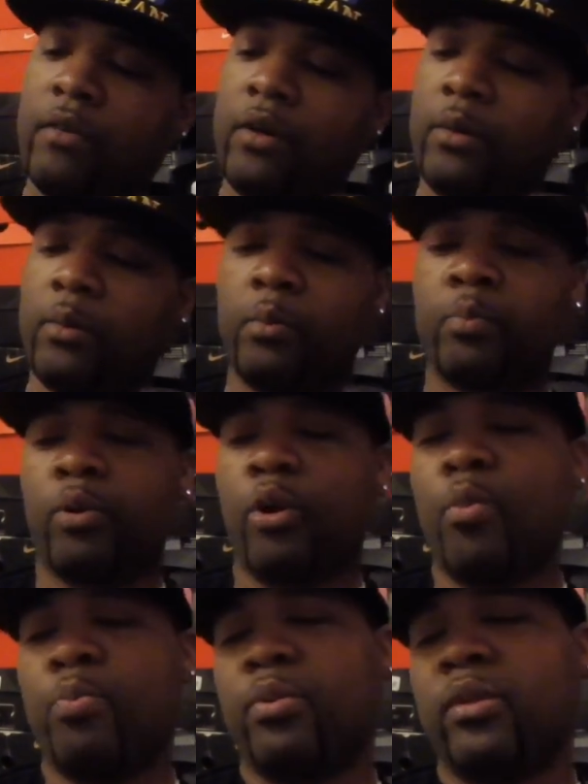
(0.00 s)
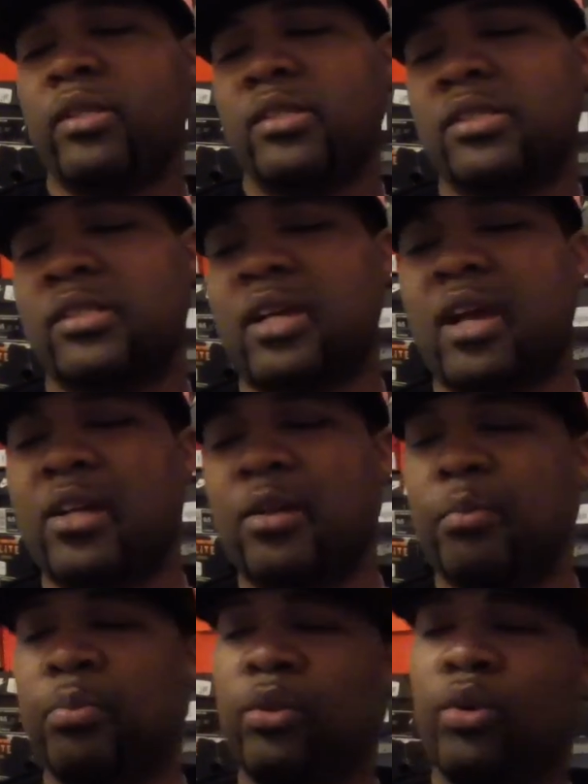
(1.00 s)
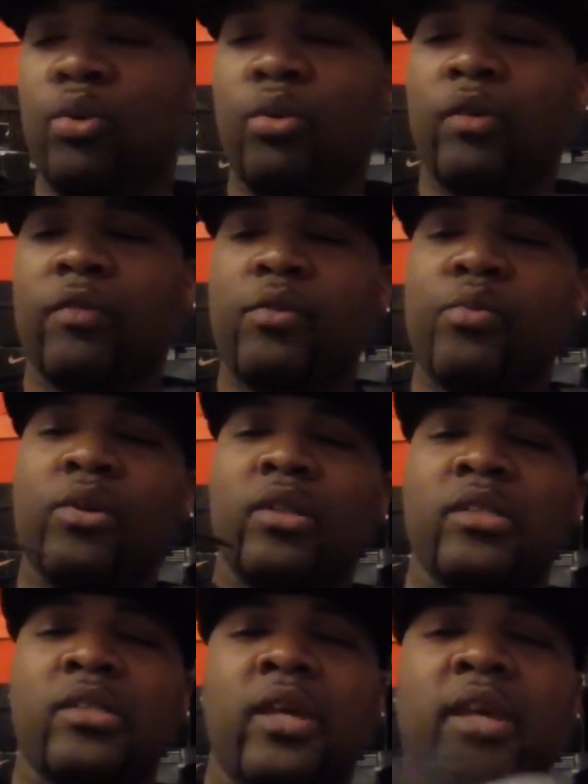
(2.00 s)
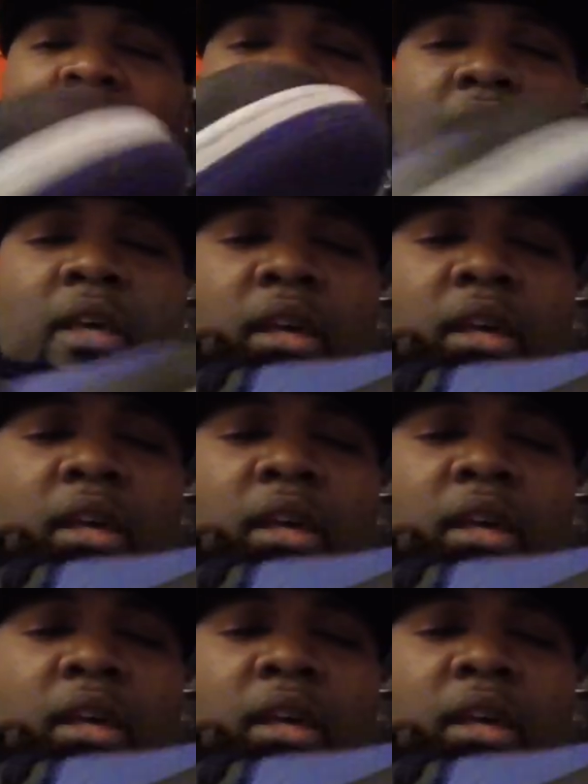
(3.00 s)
a purplish kind of blue, if you want to say,